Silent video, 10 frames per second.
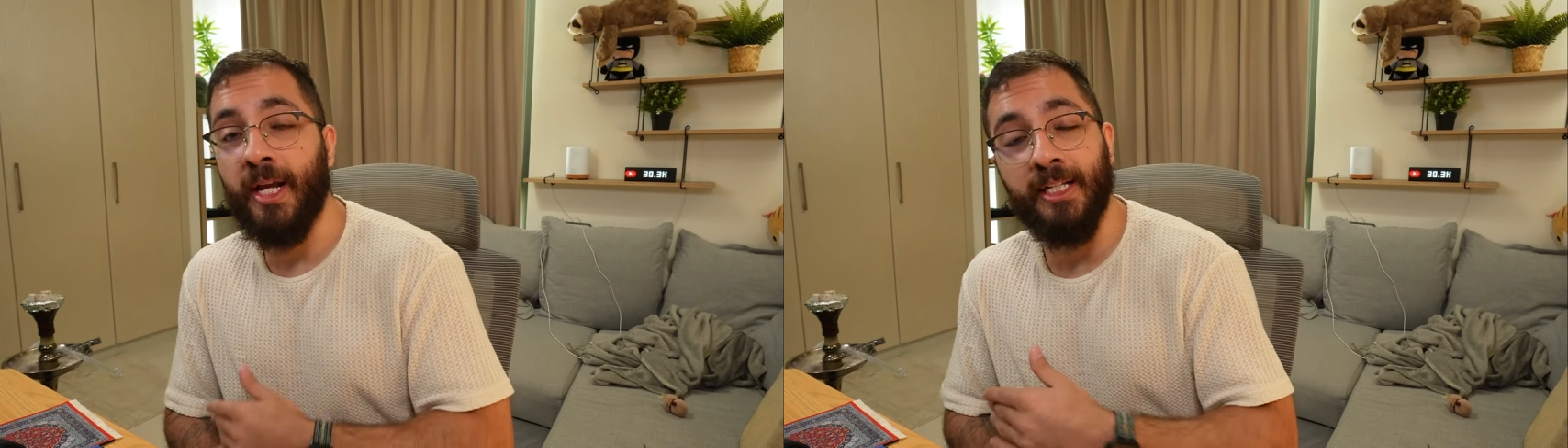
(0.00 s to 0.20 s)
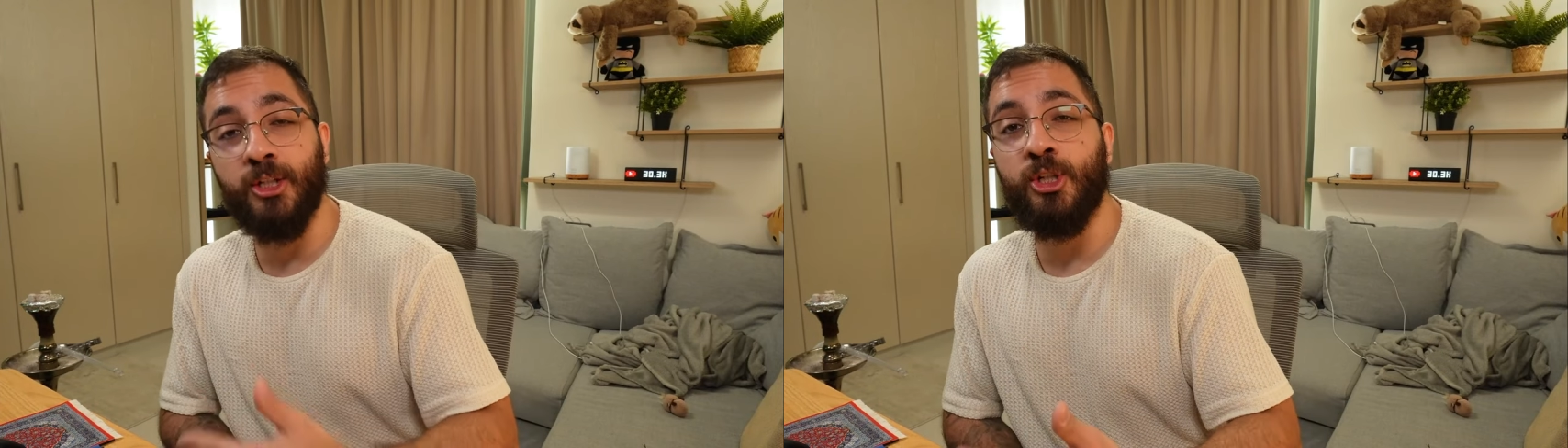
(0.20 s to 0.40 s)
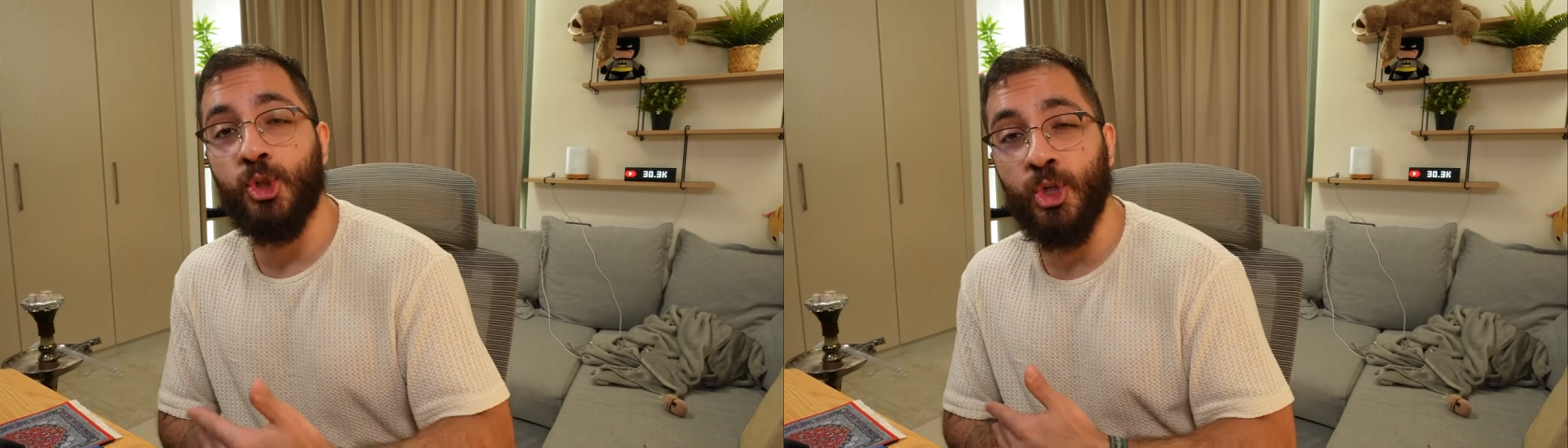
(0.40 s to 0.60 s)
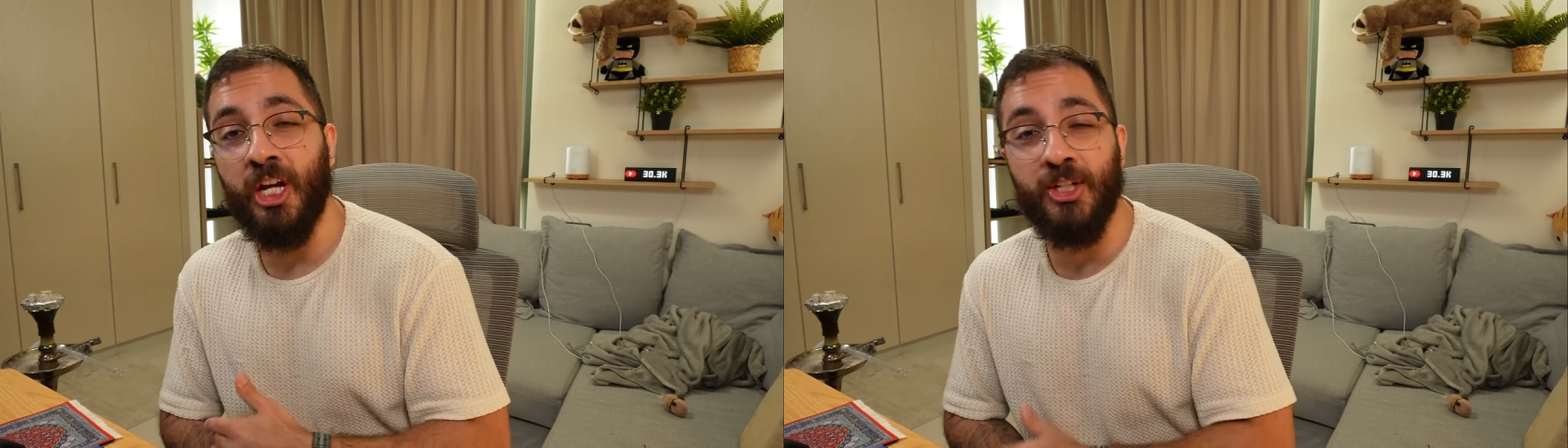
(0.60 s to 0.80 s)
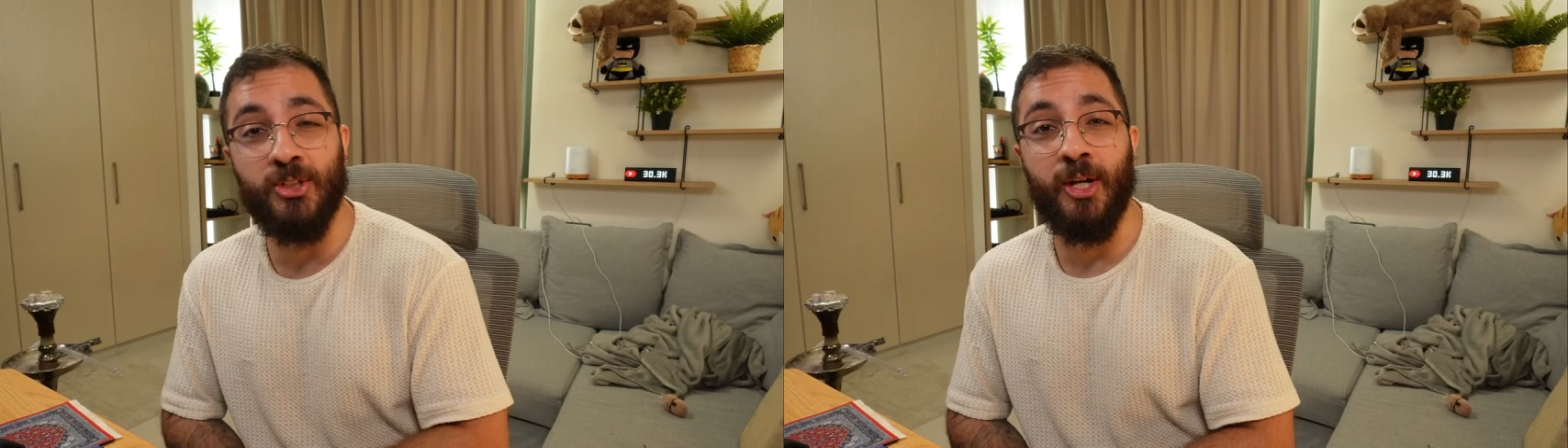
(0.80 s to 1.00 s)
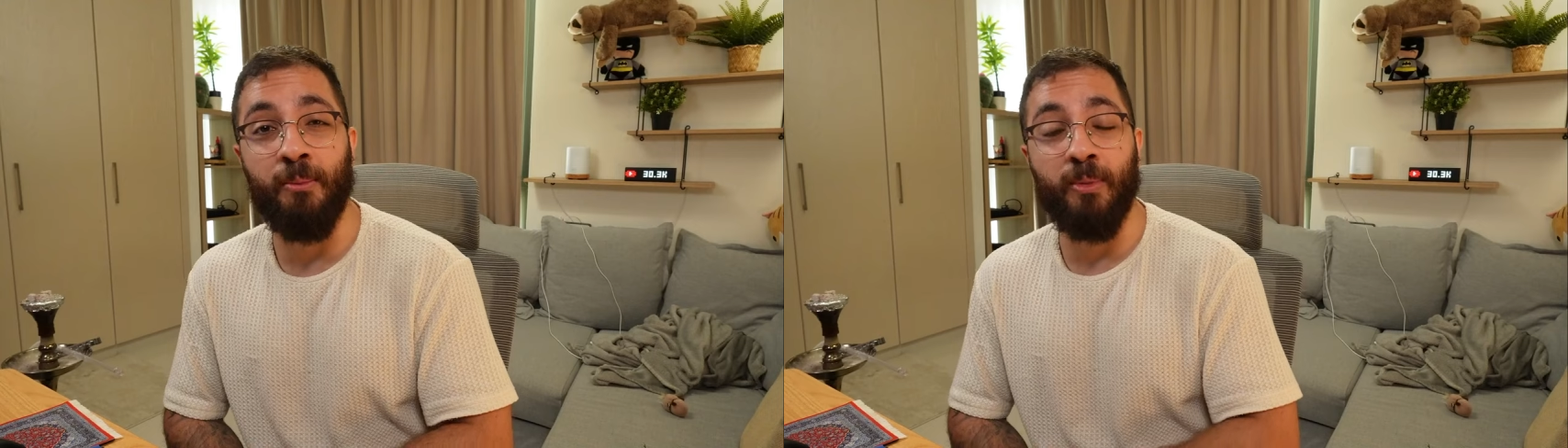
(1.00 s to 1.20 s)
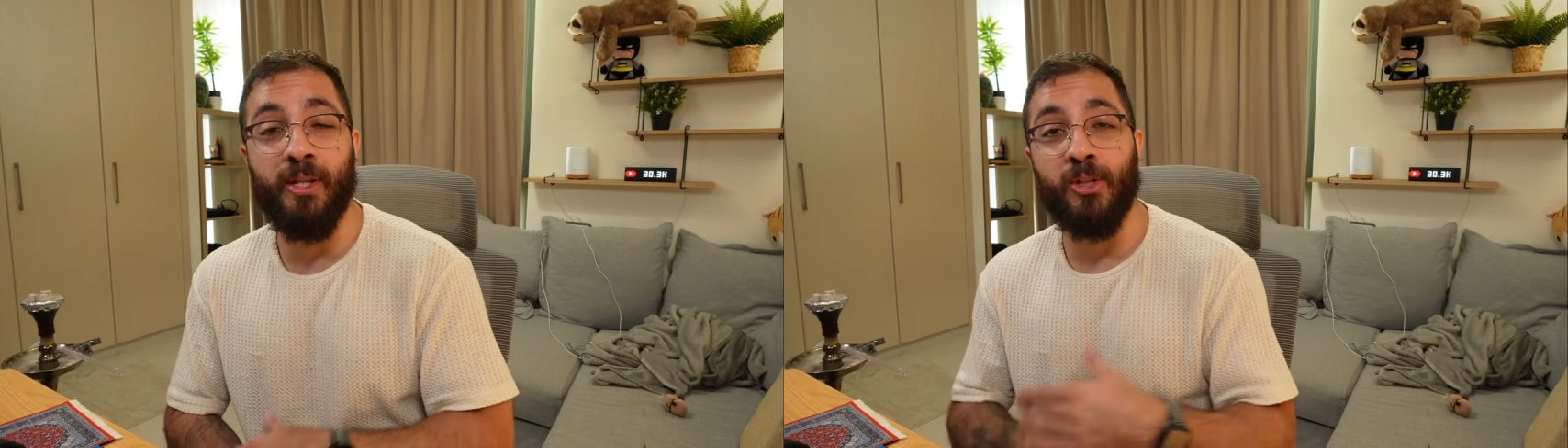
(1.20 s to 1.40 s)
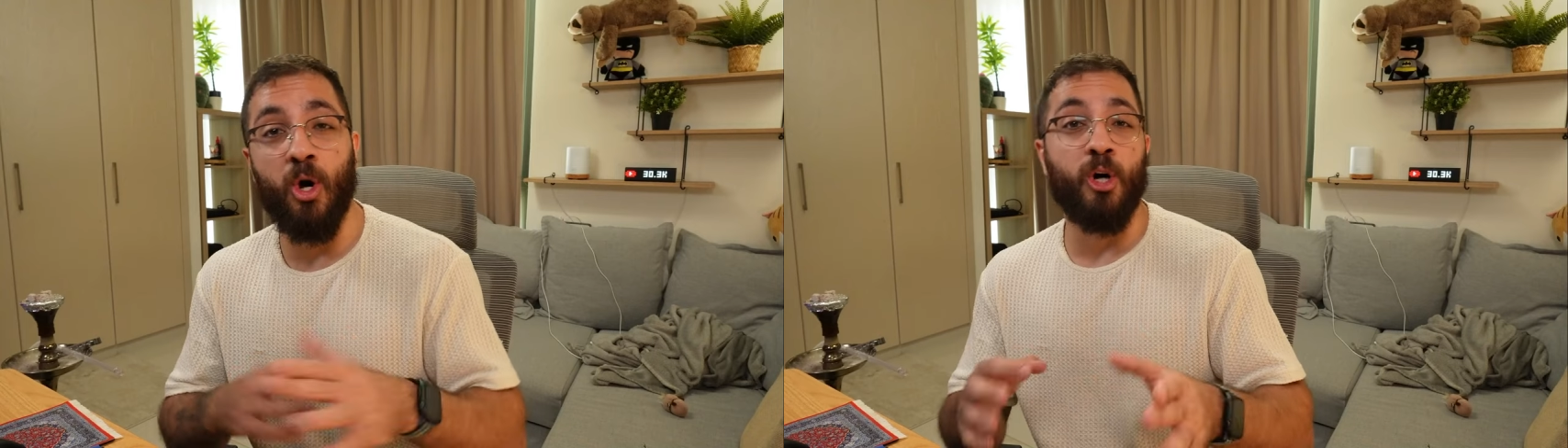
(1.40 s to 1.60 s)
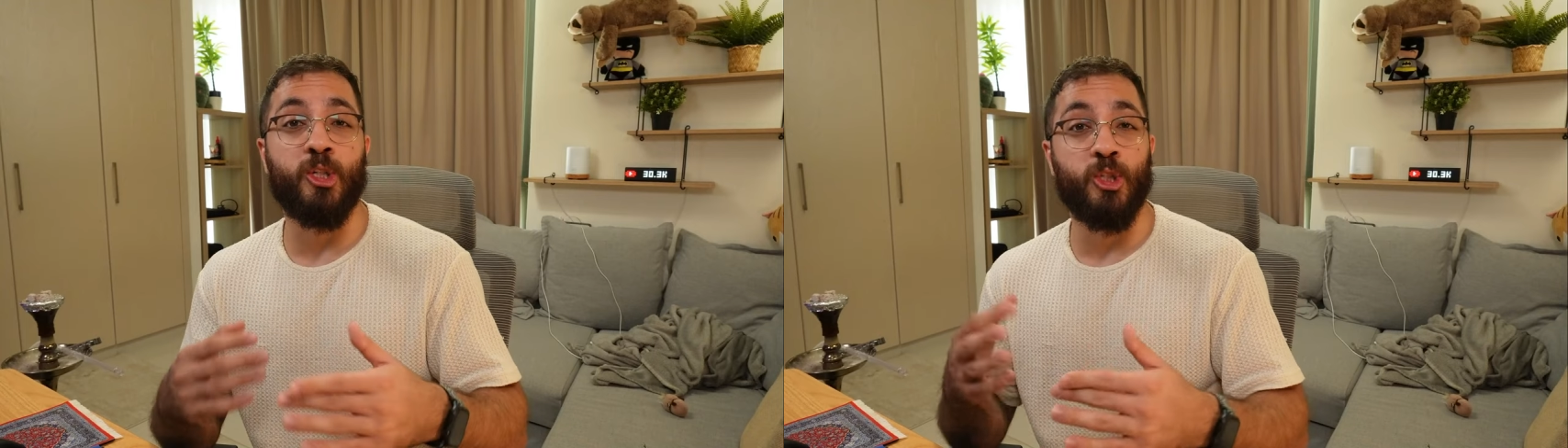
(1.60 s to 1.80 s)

He doesn't chase them, but the dogs